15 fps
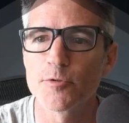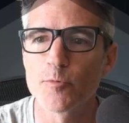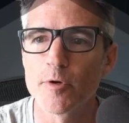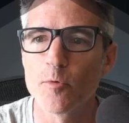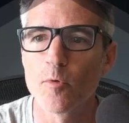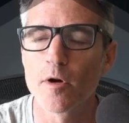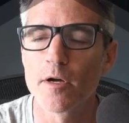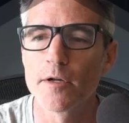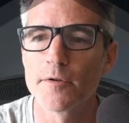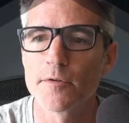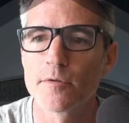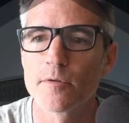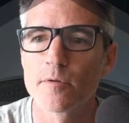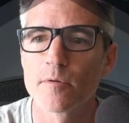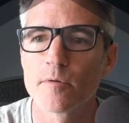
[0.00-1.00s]
We
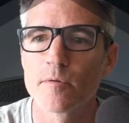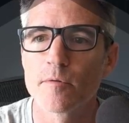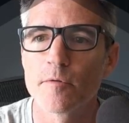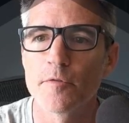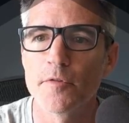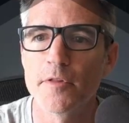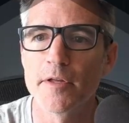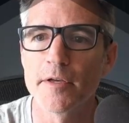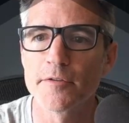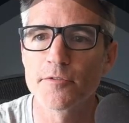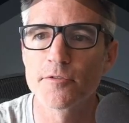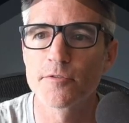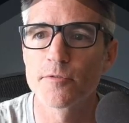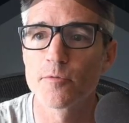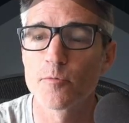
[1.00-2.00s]
want
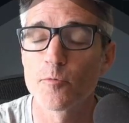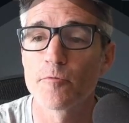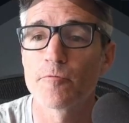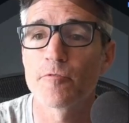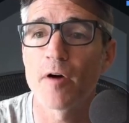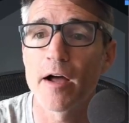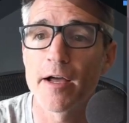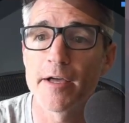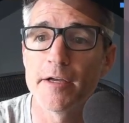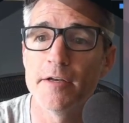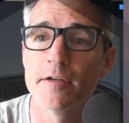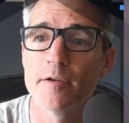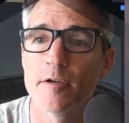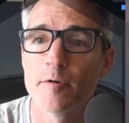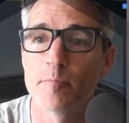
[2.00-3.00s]
this,
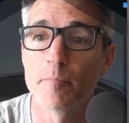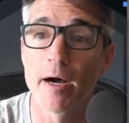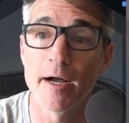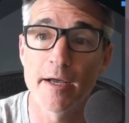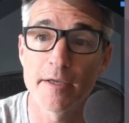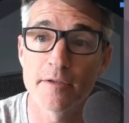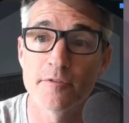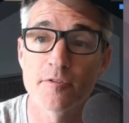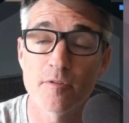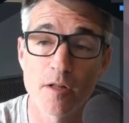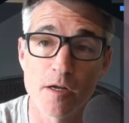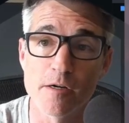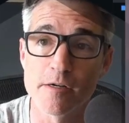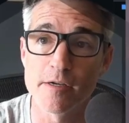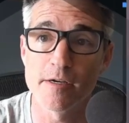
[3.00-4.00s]
find by
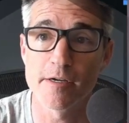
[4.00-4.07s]
slug.